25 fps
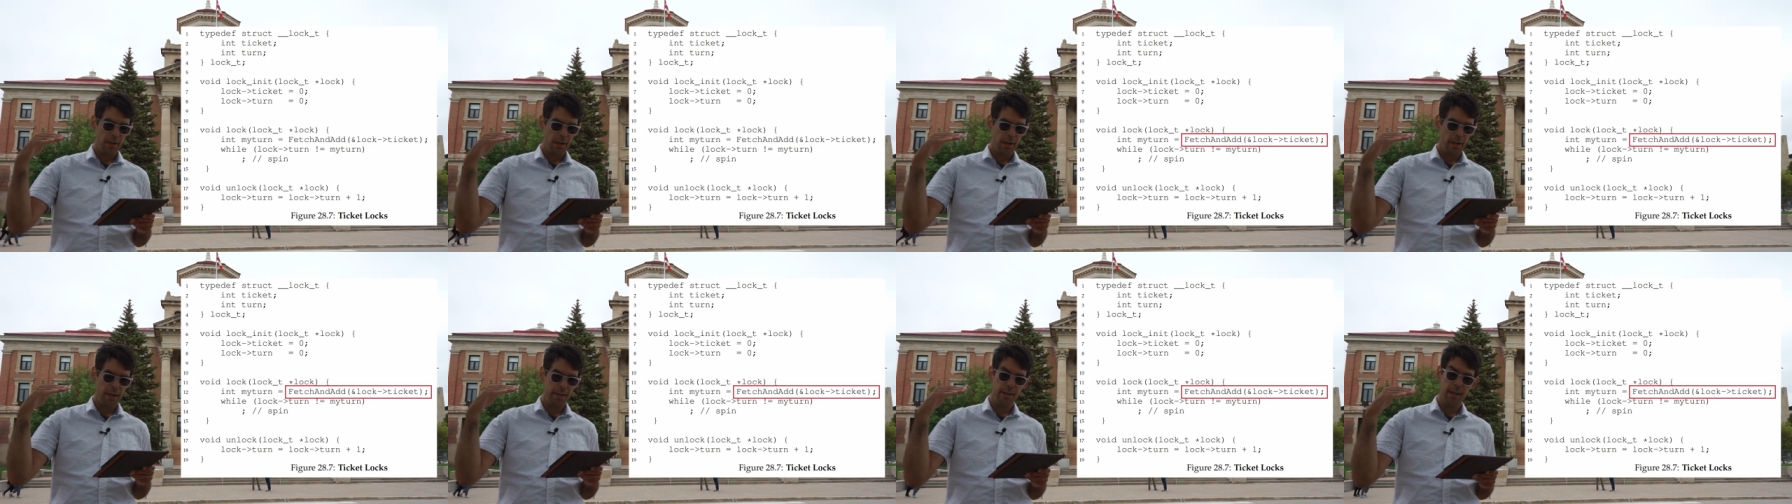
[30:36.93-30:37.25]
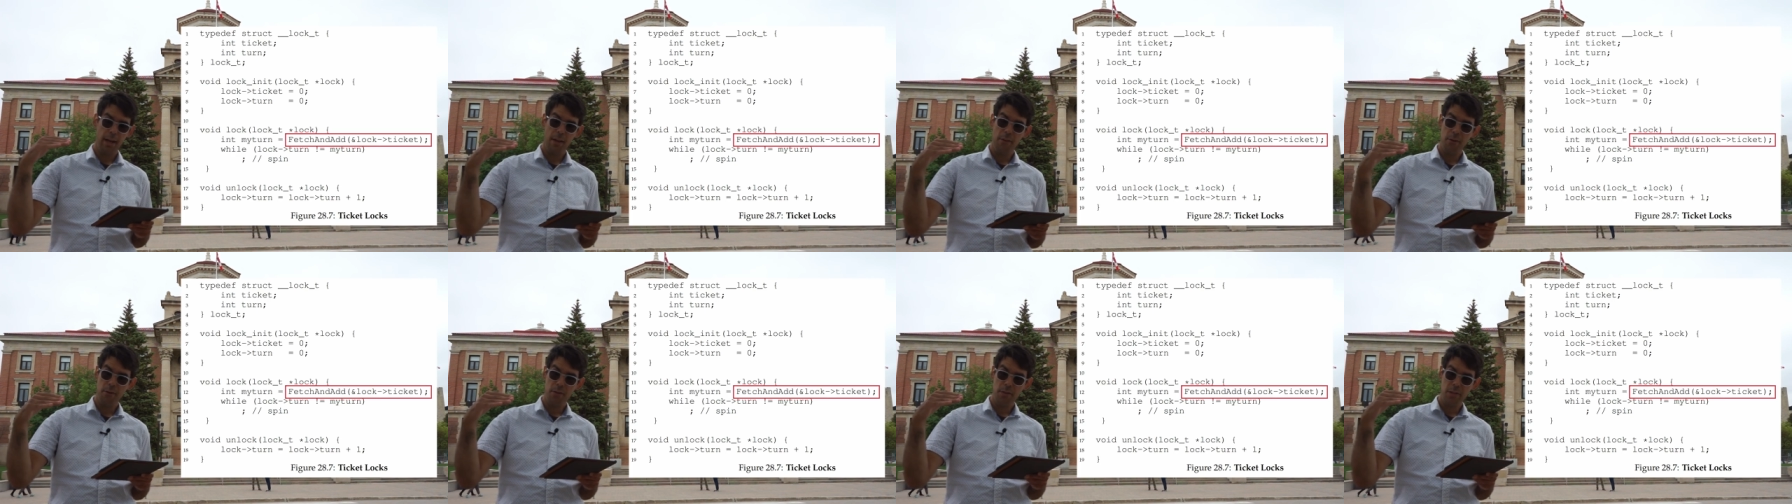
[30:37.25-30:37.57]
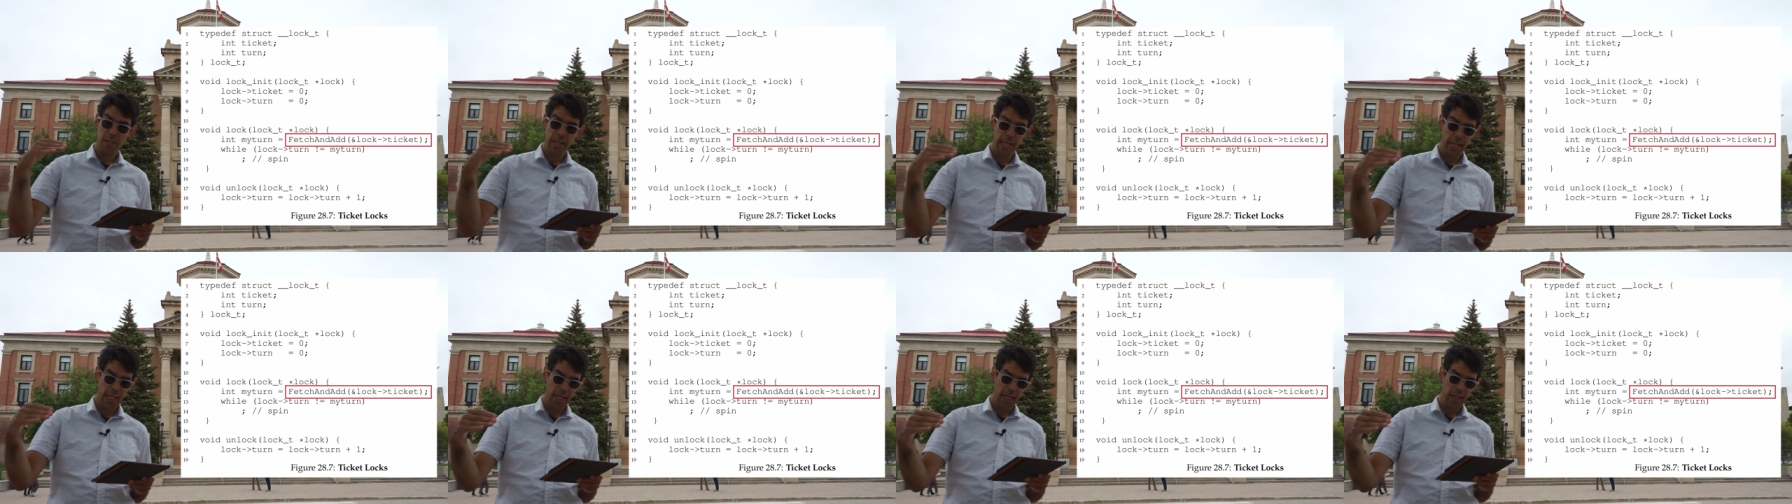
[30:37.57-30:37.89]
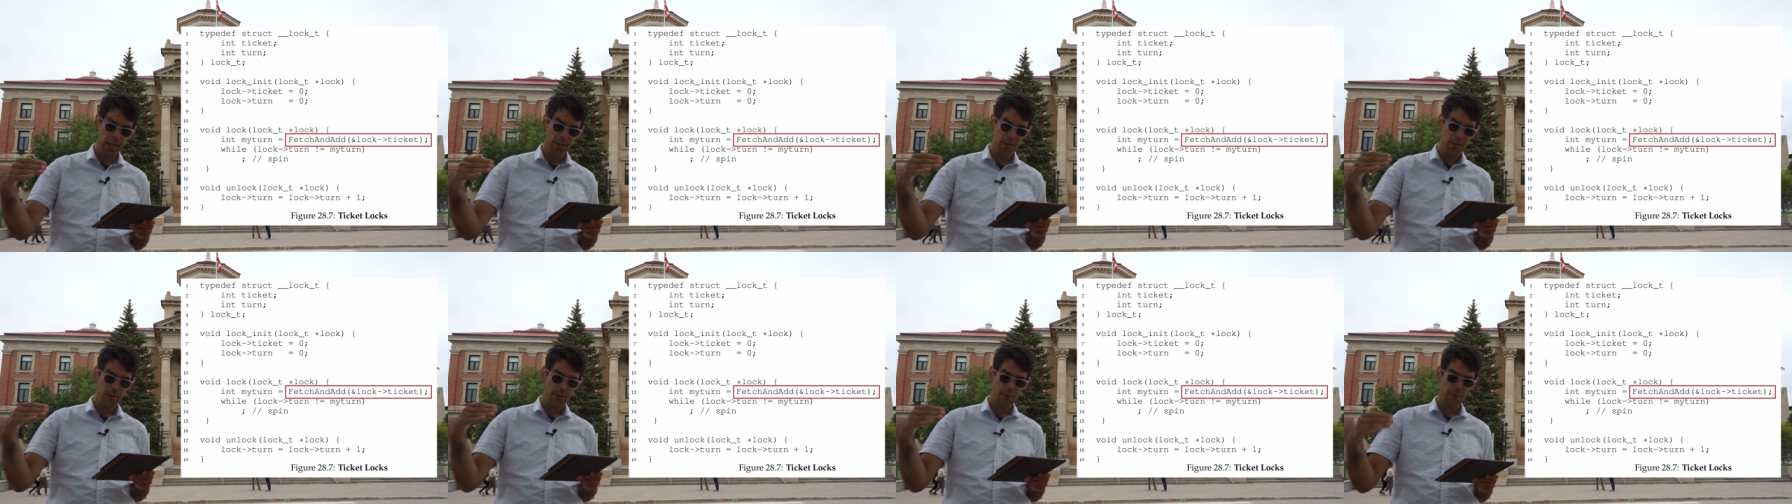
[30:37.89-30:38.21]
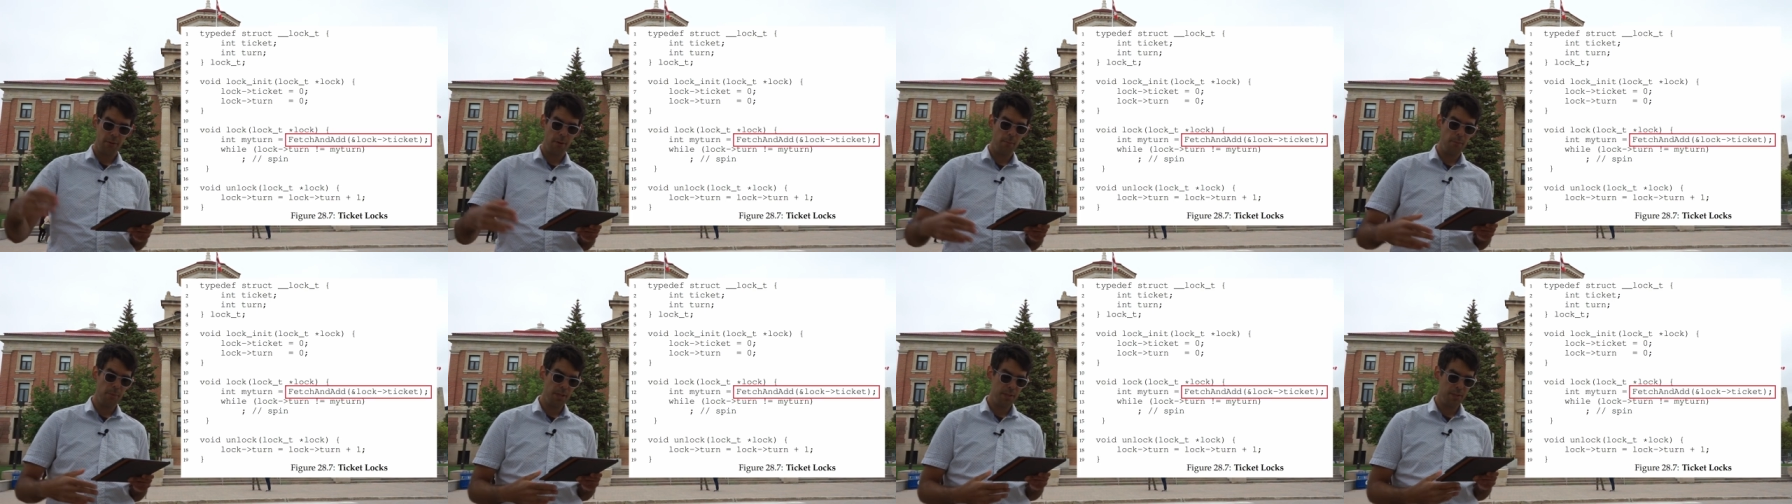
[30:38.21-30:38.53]
another ticket
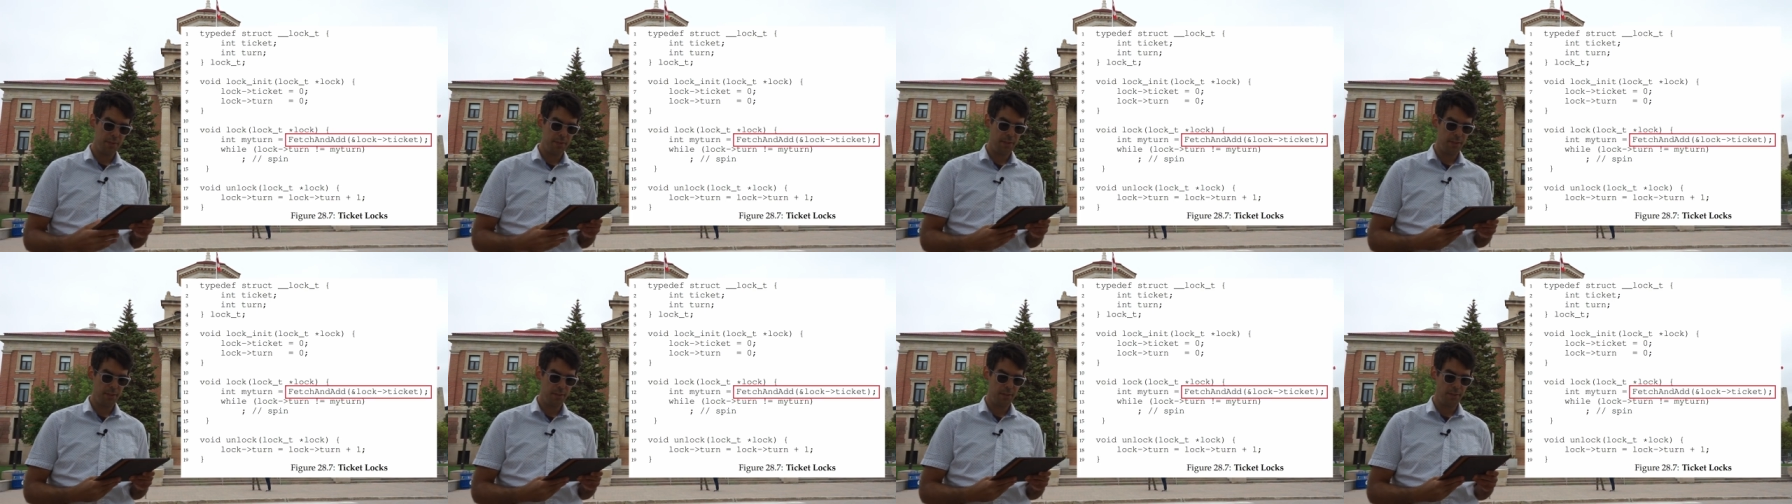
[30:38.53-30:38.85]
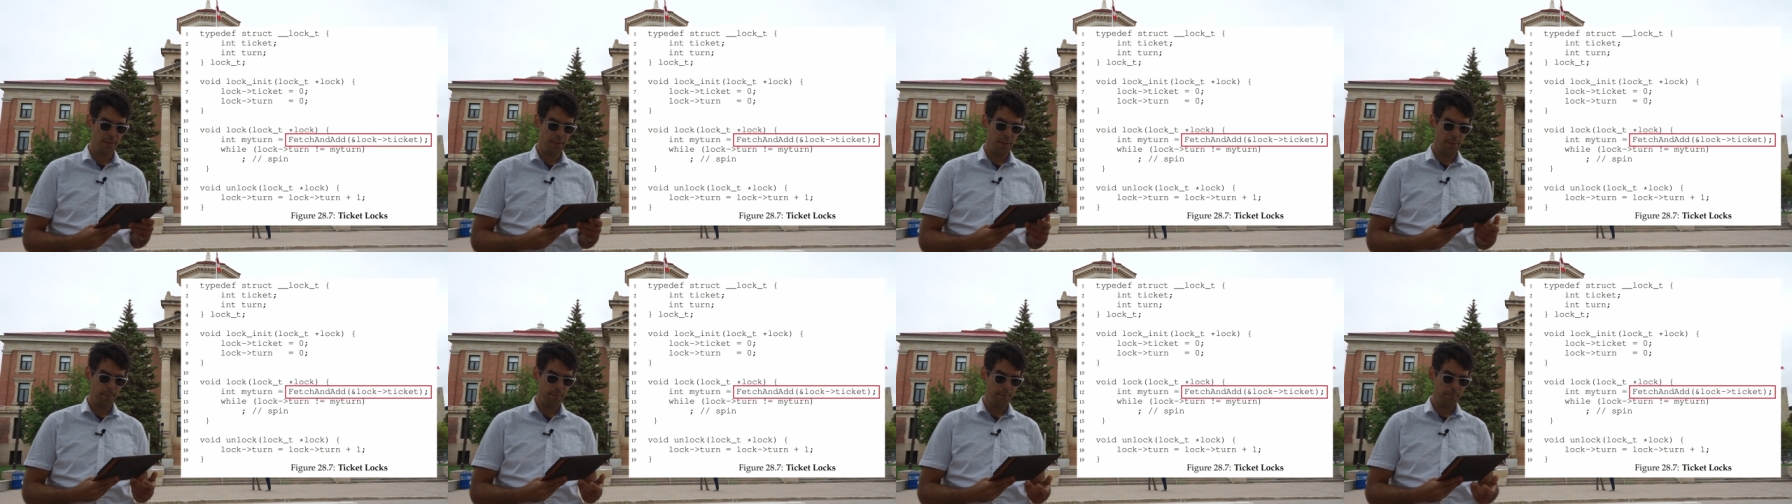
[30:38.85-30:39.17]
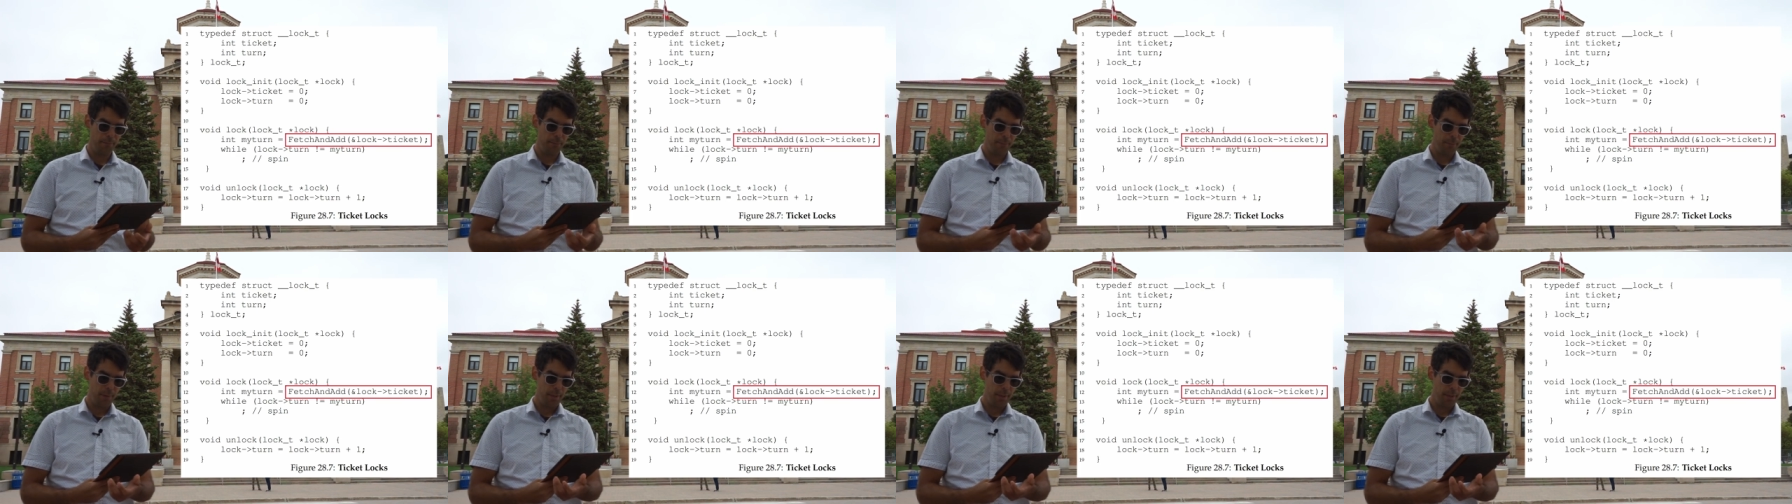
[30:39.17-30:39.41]
from this system.